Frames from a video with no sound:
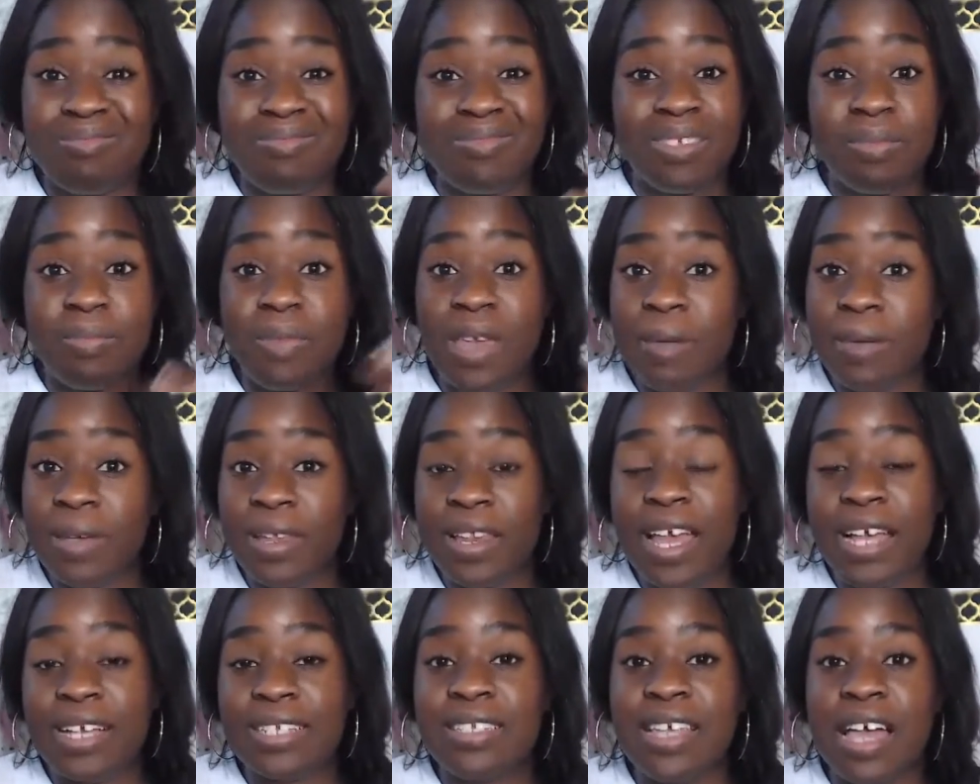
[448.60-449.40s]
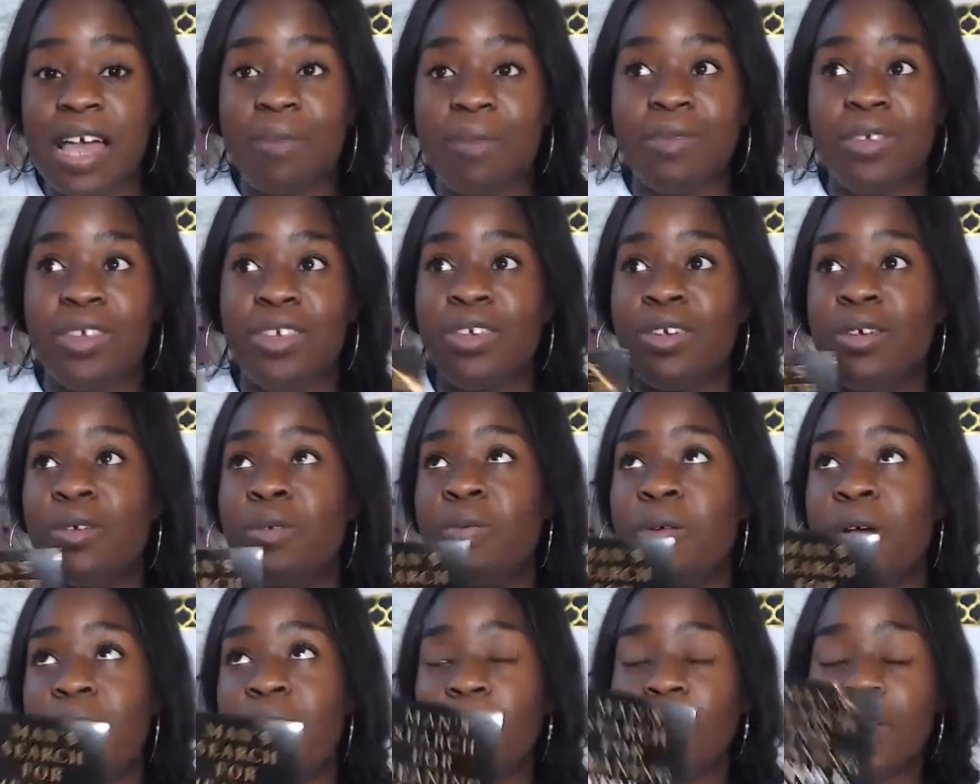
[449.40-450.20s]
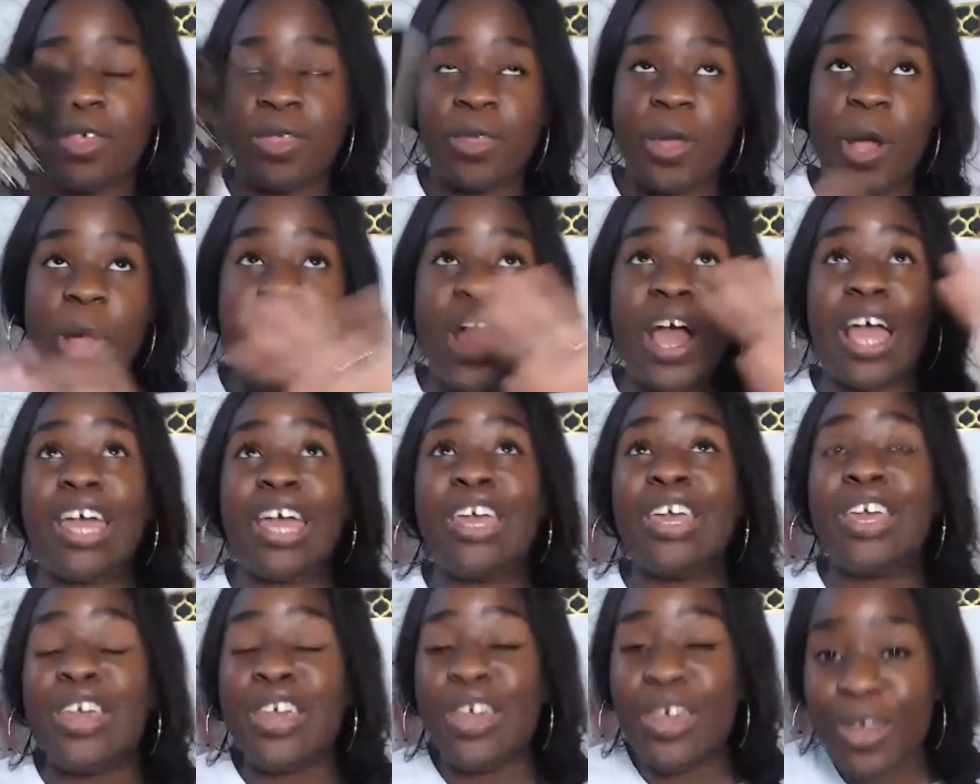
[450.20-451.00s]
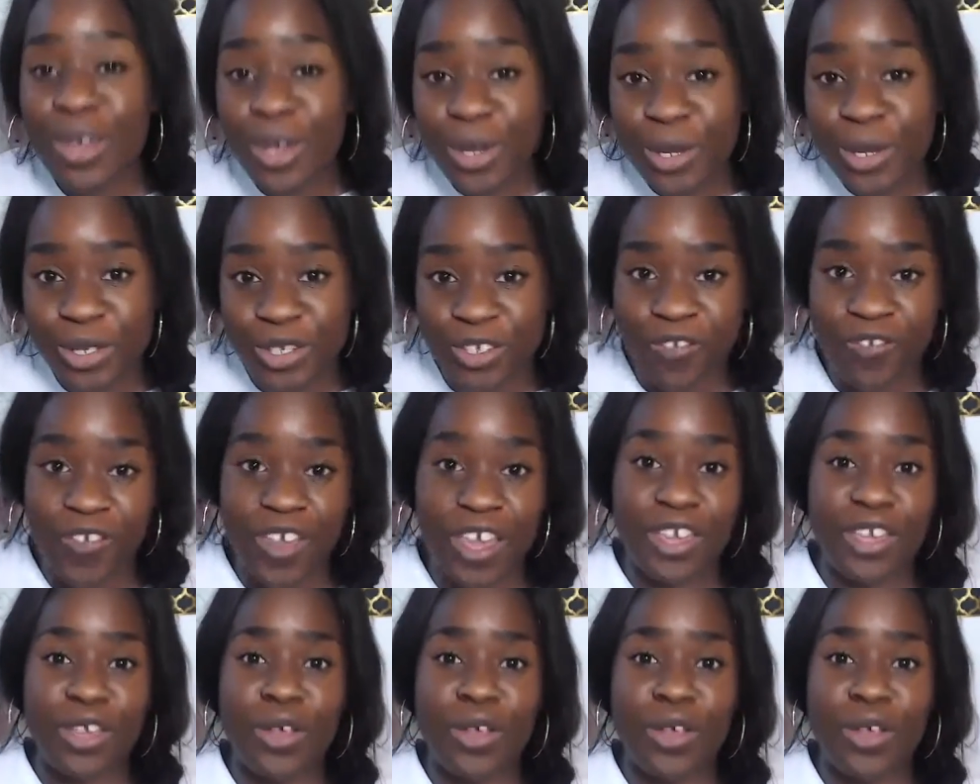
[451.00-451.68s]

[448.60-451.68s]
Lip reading: Maybe next time. You probably throw a huge fit.